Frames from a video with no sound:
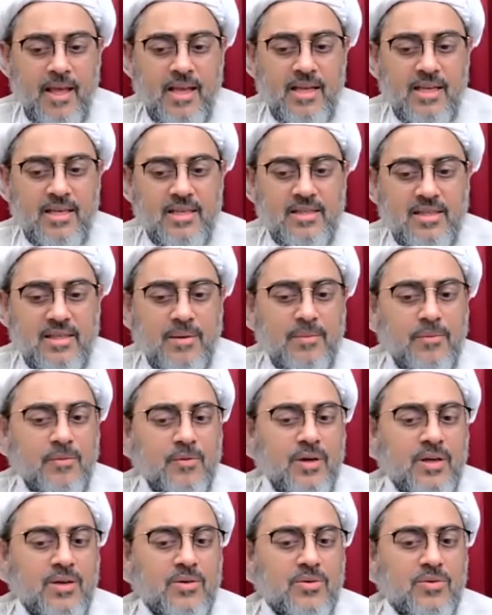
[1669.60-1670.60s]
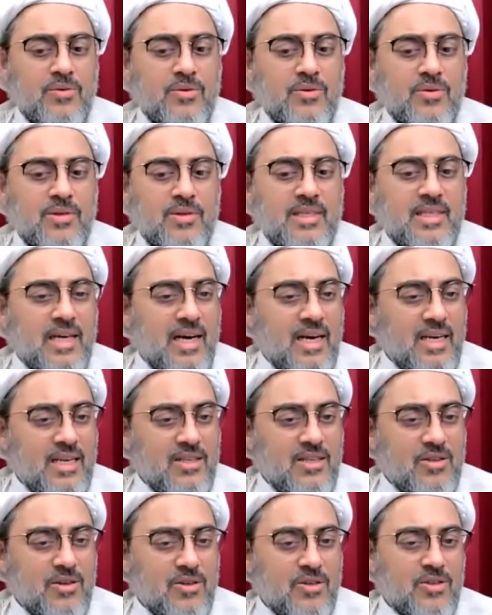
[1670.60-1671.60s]
Someone who
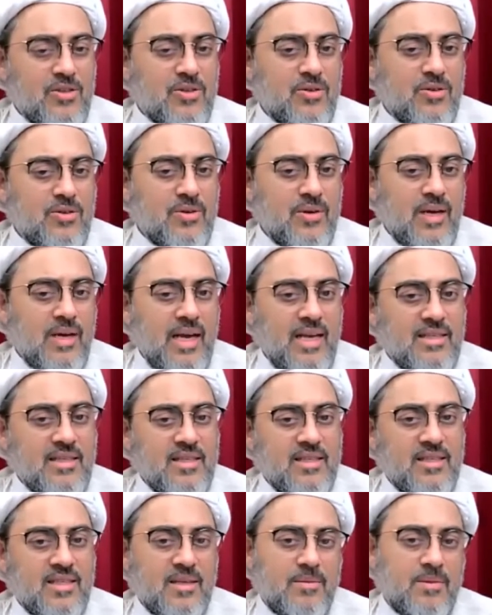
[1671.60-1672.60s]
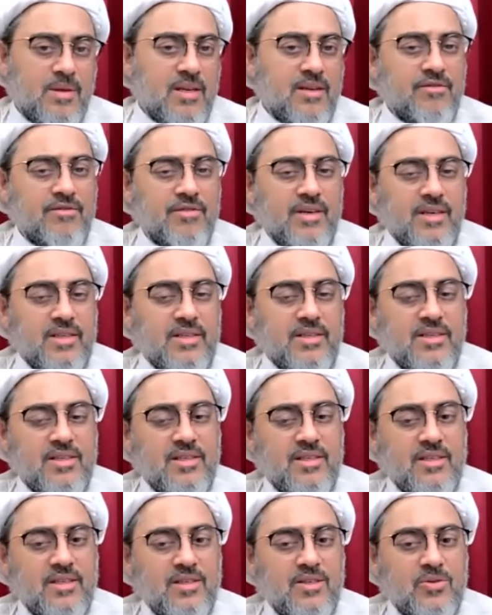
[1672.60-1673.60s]
dies also has a similar fate.
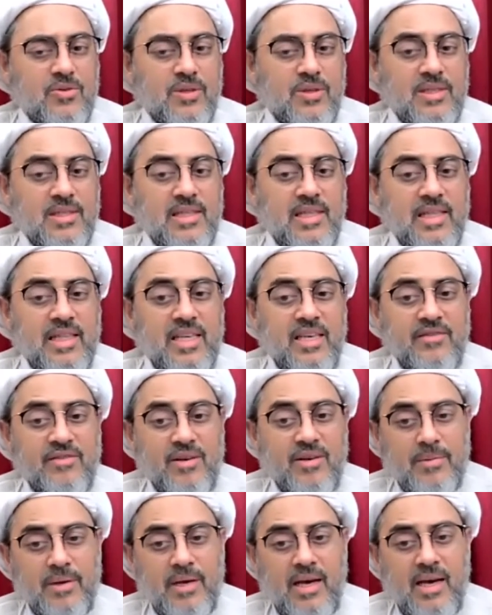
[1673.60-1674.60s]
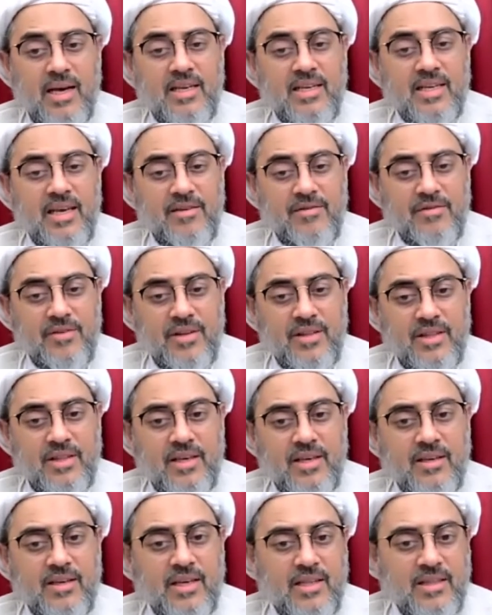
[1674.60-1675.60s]
So he's leaving behind
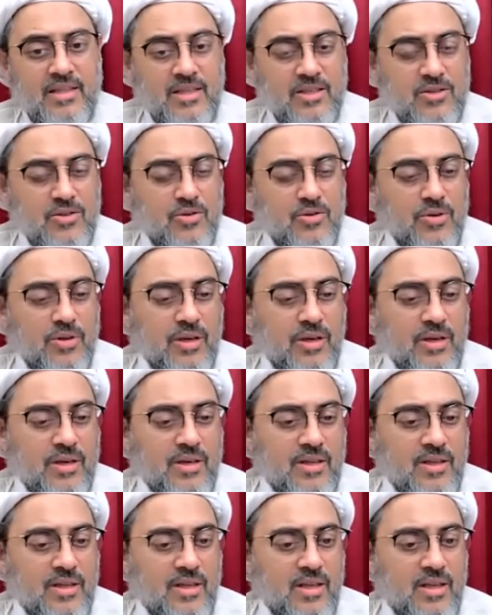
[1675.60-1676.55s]
everything in this dunya.